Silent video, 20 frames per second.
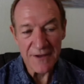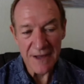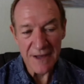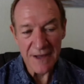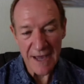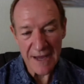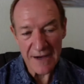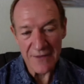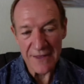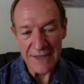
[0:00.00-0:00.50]

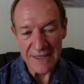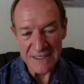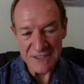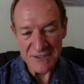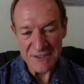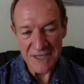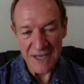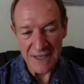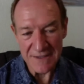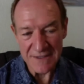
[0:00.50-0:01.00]
kind of like this
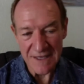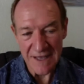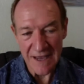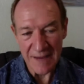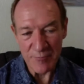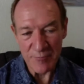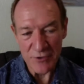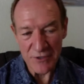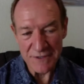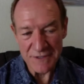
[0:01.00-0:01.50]

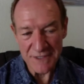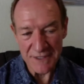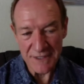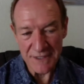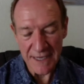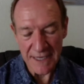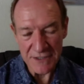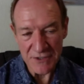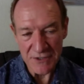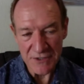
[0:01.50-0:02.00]
slide
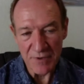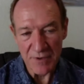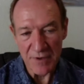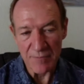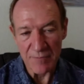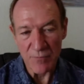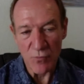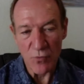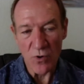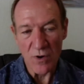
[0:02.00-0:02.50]
presentation, but
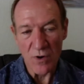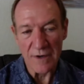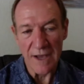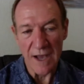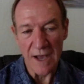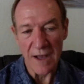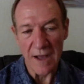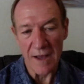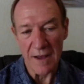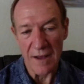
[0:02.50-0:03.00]
more on a